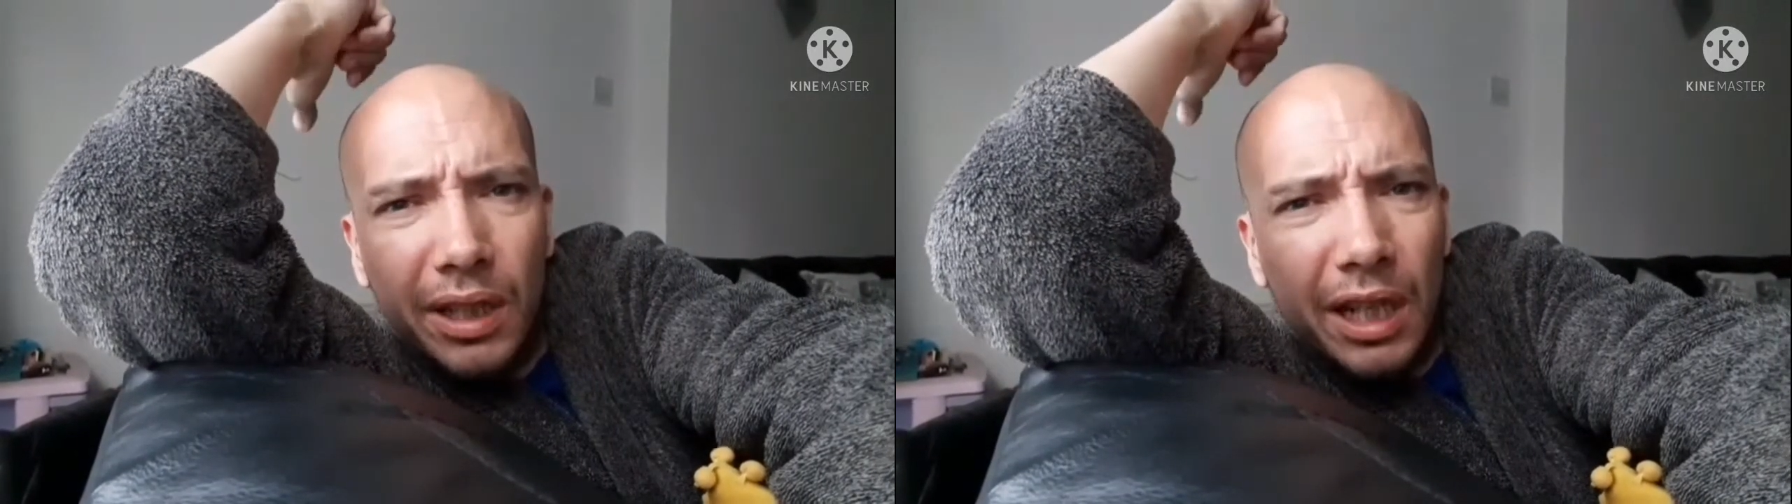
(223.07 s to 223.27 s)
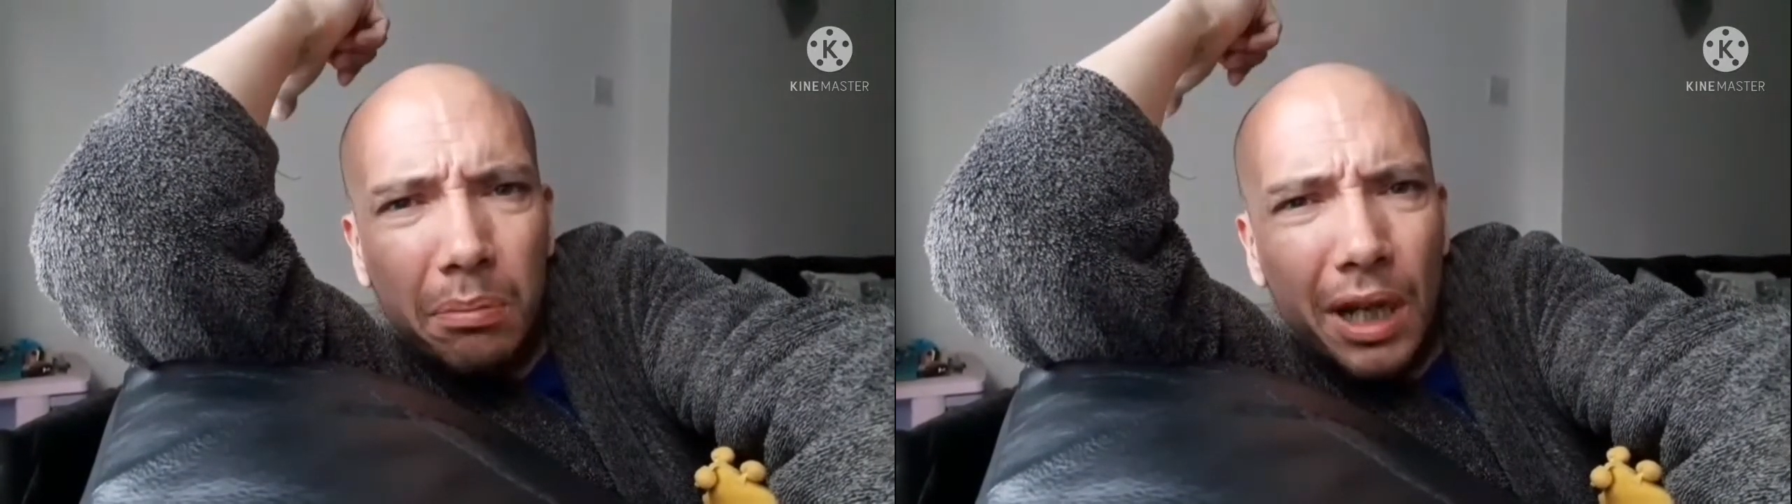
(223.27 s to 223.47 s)
and
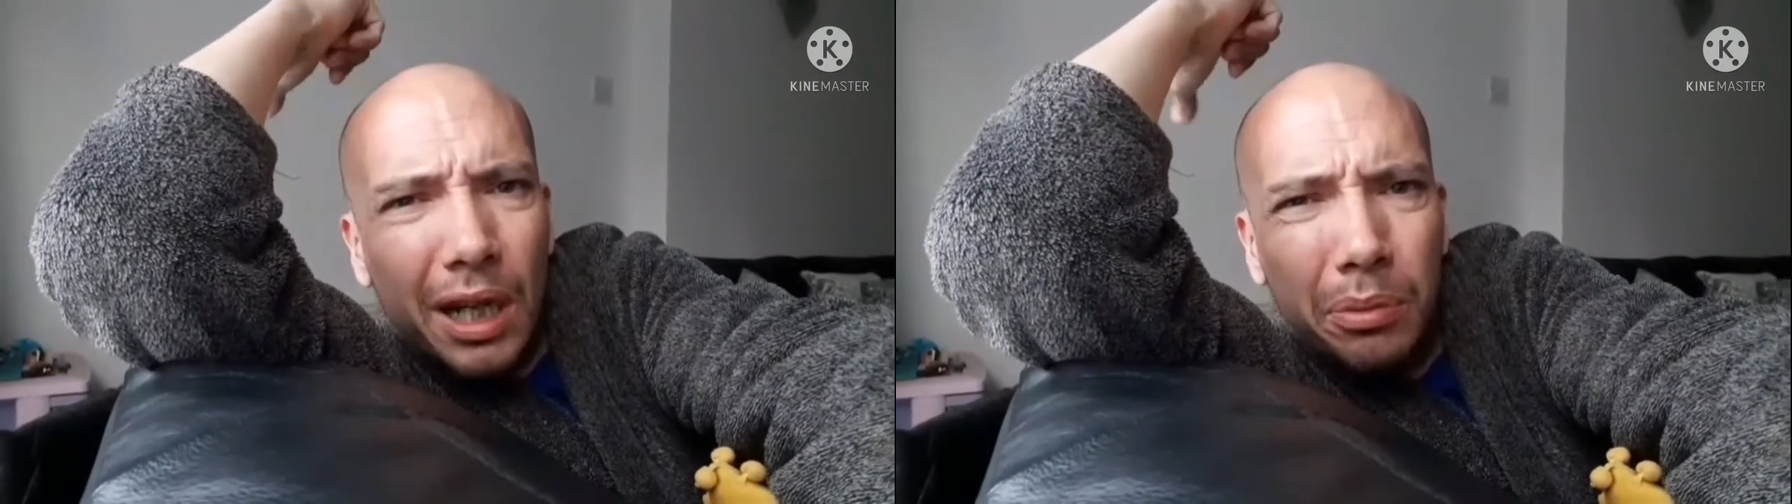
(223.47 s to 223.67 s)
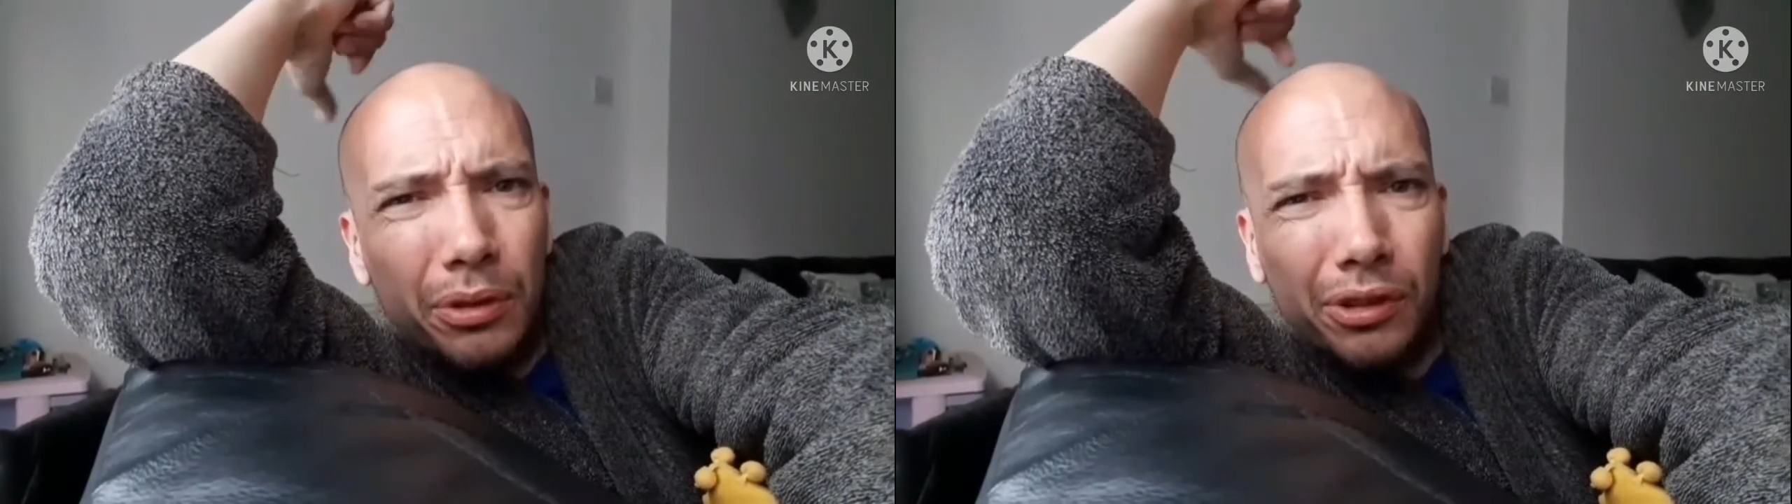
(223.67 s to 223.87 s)
get it by
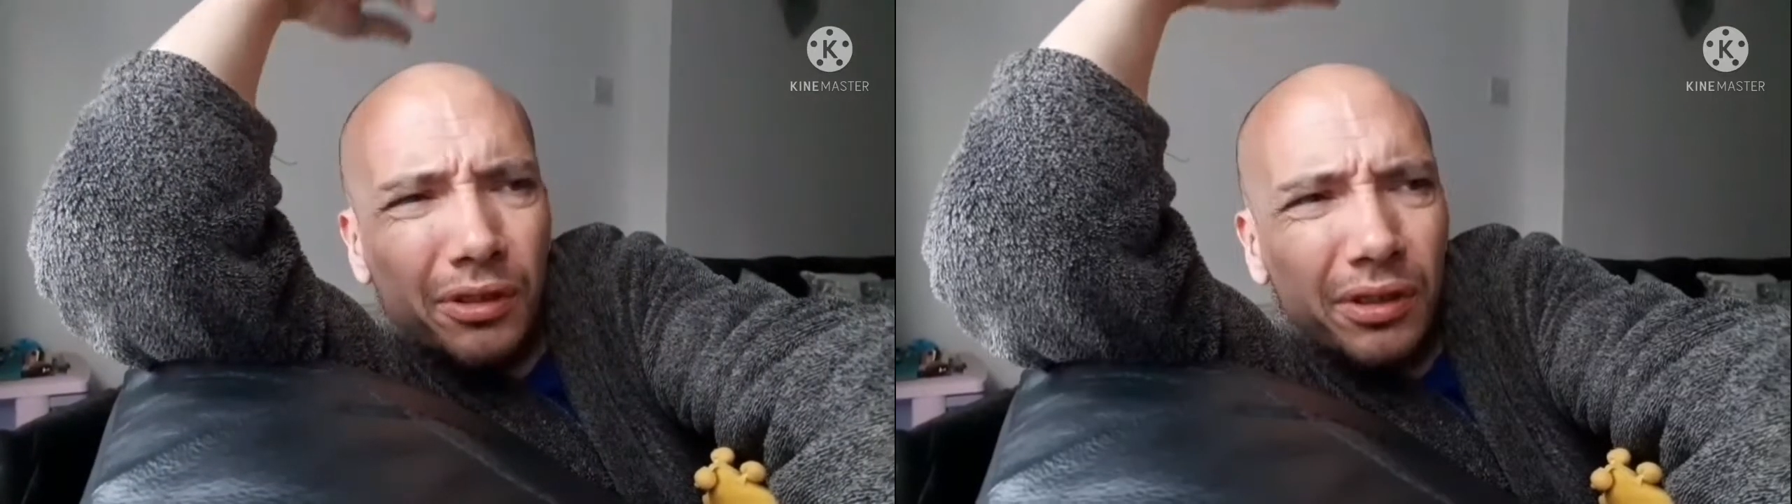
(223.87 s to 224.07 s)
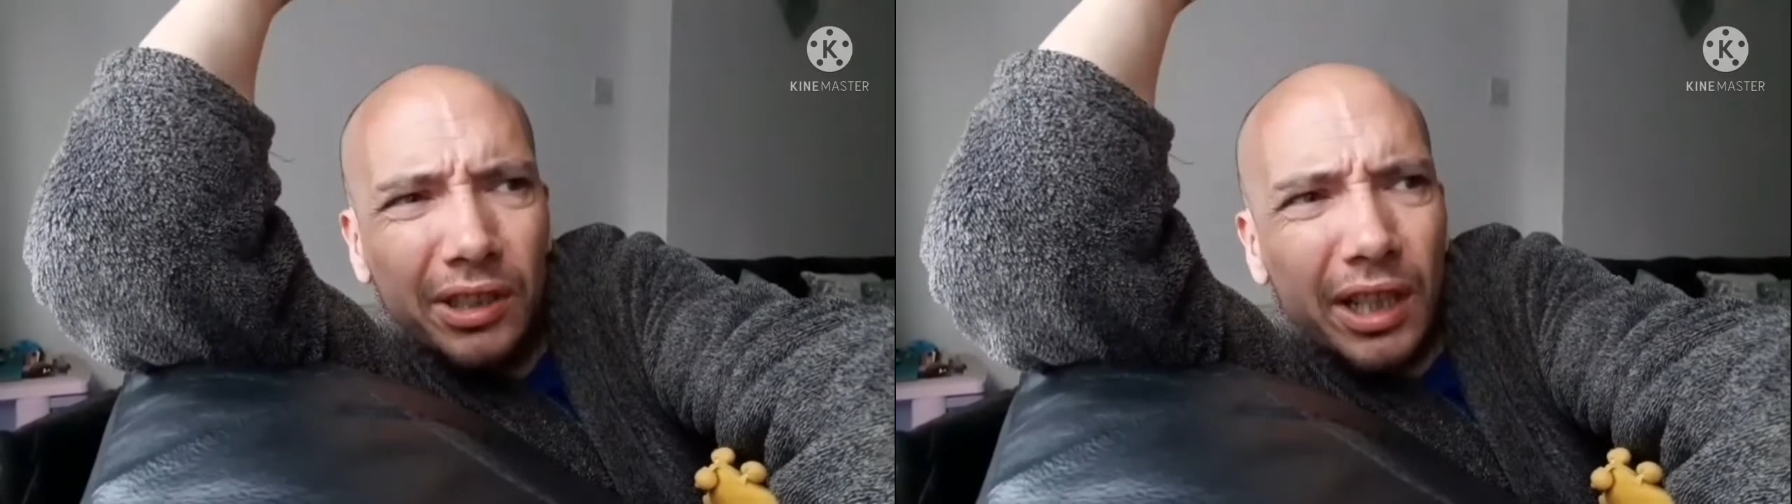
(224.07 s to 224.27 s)
a bus,
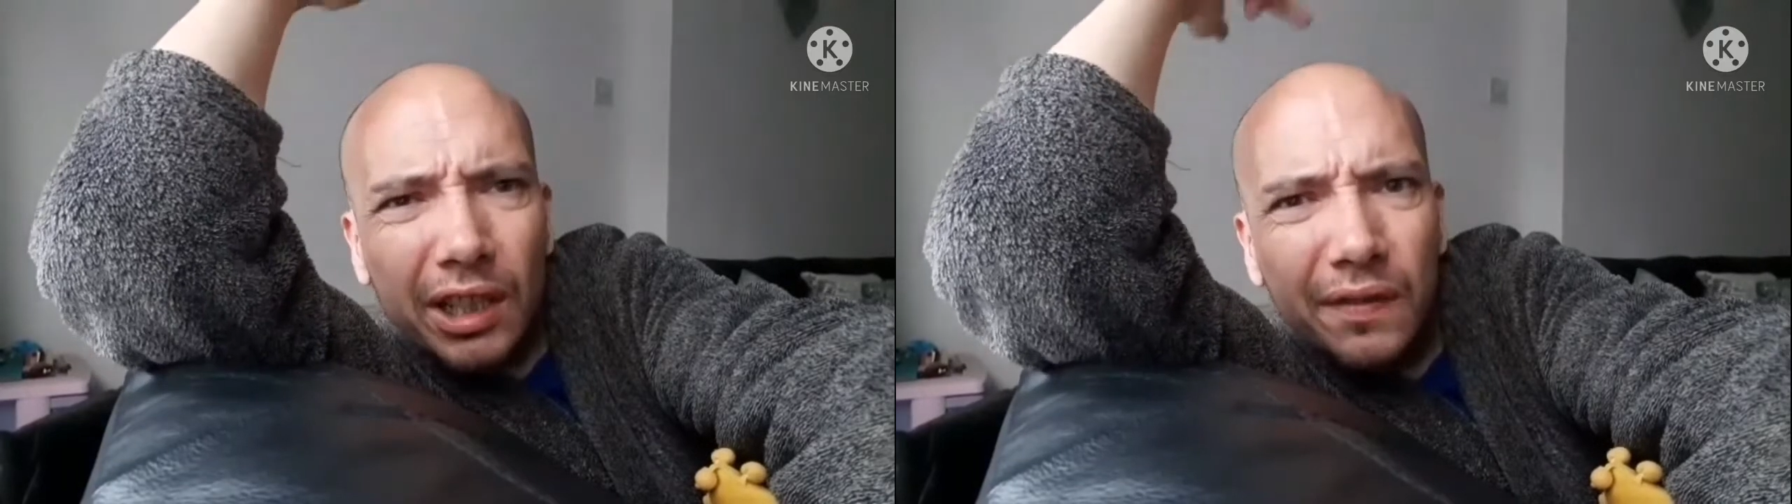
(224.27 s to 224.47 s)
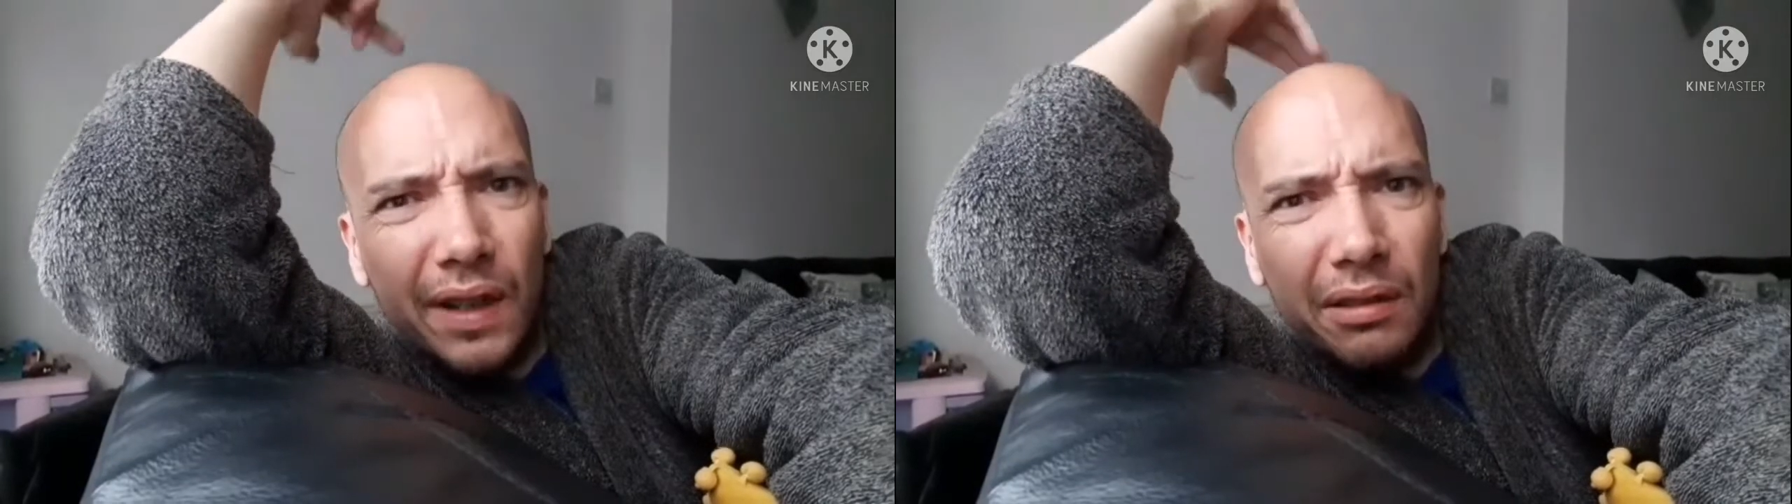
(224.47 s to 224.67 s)
and this
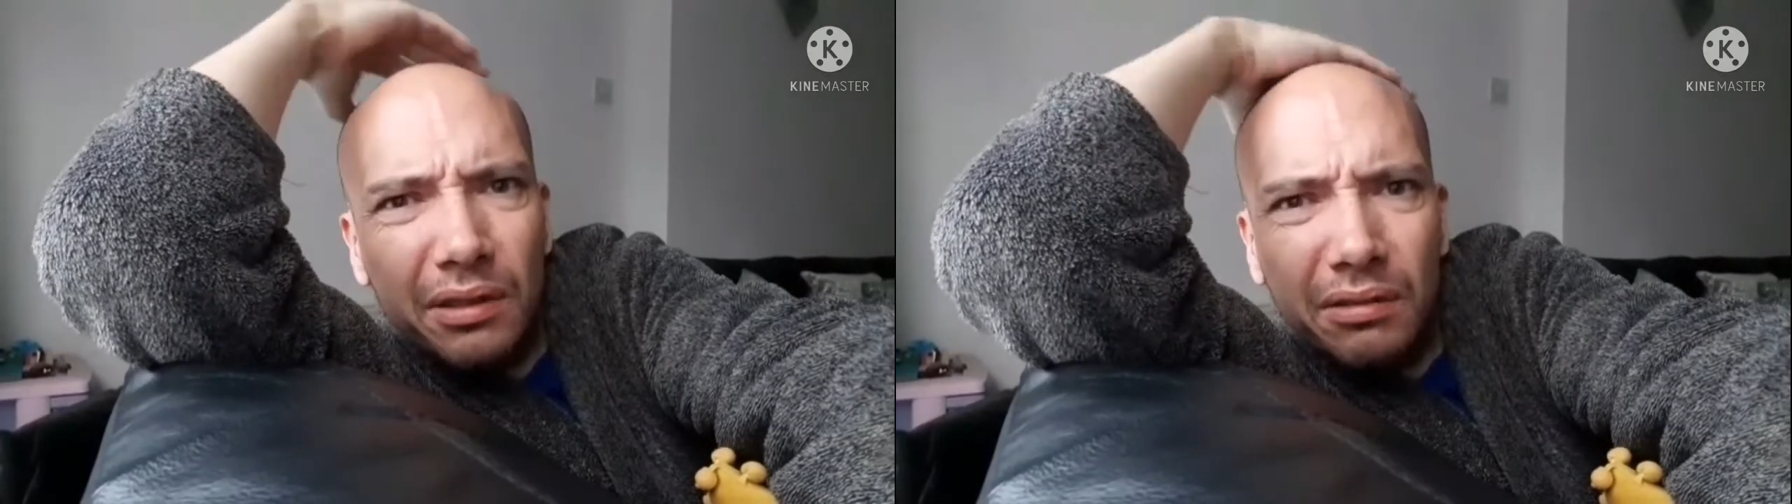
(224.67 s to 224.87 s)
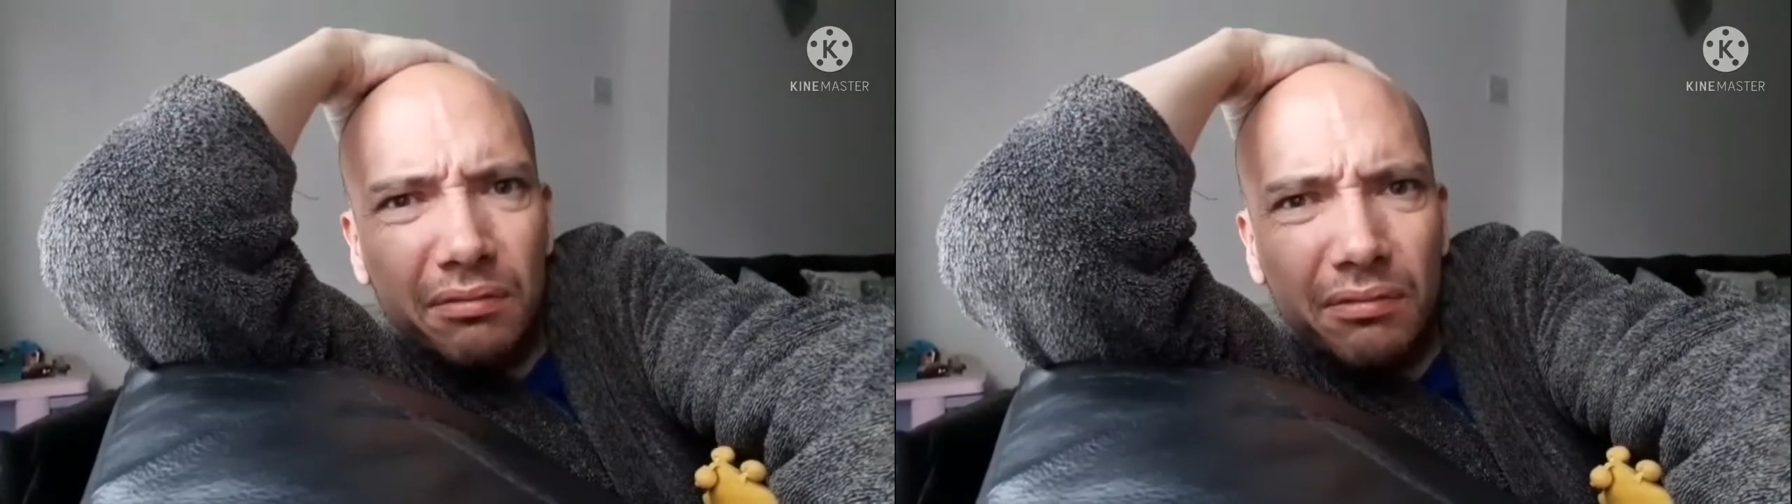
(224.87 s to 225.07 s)
gets found